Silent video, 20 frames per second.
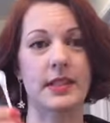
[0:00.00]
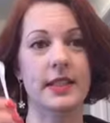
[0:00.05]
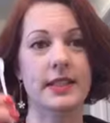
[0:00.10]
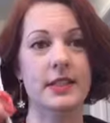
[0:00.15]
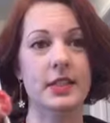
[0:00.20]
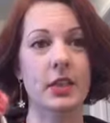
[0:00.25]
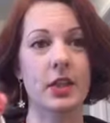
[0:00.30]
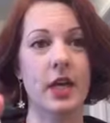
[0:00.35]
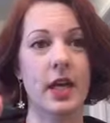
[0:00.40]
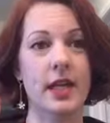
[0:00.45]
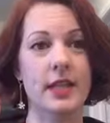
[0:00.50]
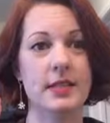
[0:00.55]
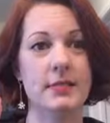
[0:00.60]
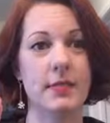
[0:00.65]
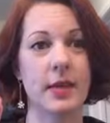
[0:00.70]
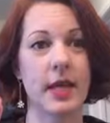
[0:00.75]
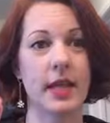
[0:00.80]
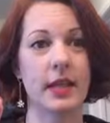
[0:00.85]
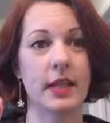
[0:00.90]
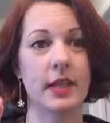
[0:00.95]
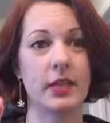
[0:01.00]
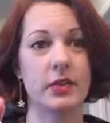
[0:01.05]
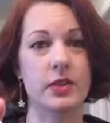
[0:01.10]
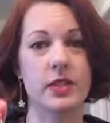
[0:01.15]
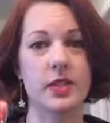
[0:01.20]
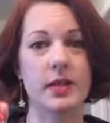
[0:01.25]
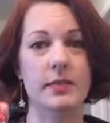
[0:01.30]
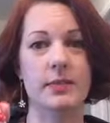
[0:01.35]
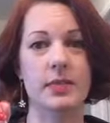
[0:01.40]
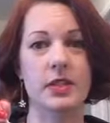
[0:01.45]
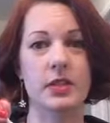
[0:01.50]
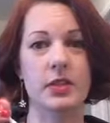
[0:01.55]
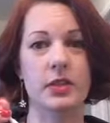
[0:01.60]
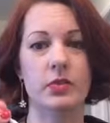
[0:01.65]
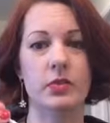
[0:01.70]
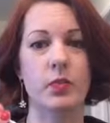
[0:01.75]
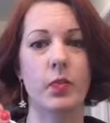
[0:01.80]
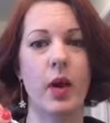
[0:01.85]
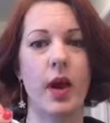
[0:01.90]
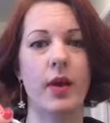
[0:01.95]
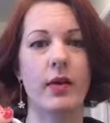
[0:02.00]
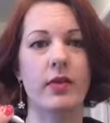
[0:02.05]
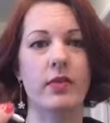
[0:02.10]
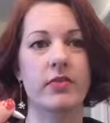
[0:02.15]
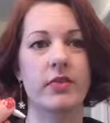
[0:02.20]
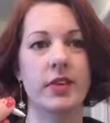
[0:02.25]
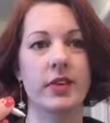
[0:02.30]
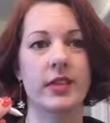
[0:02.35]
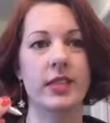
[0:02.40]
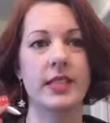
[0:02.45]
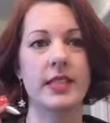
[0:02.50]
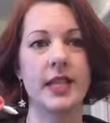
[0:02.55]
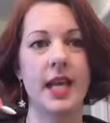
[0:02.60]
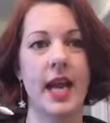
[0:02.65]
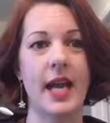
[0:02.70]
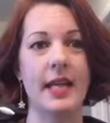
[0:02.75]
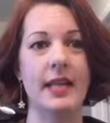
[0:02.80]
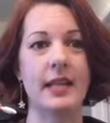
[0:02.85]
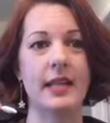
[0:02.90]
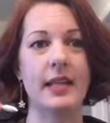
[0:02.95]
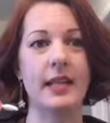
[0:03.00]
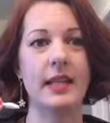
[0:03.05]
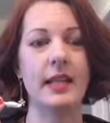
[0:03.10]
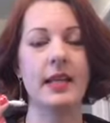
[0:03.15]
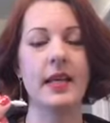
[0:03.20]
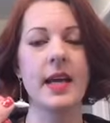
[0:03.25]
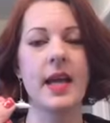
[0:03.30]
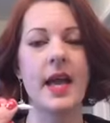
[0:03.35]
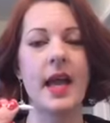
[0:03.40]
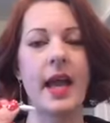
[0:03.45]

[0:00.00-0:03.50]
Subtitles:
These are cosmetic Q-tips. They're wound very tightly,